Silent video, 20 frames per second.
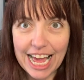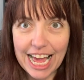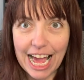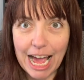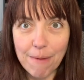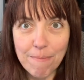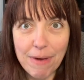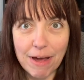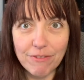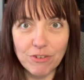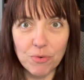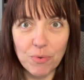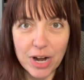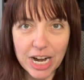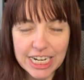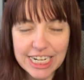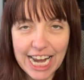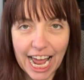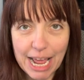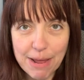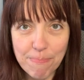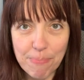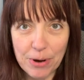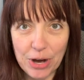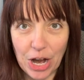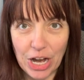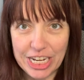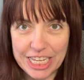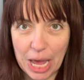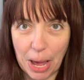I'm about to wear a diaper
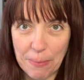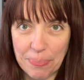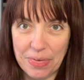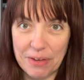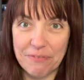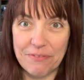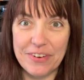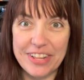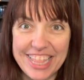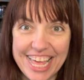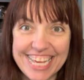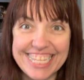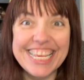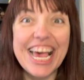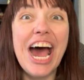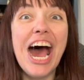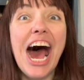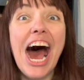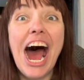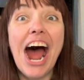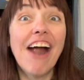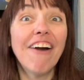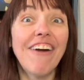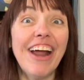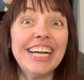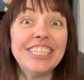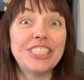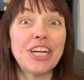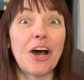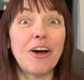or something for this. All
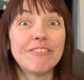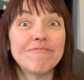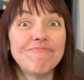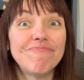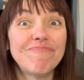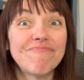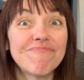right, y'all.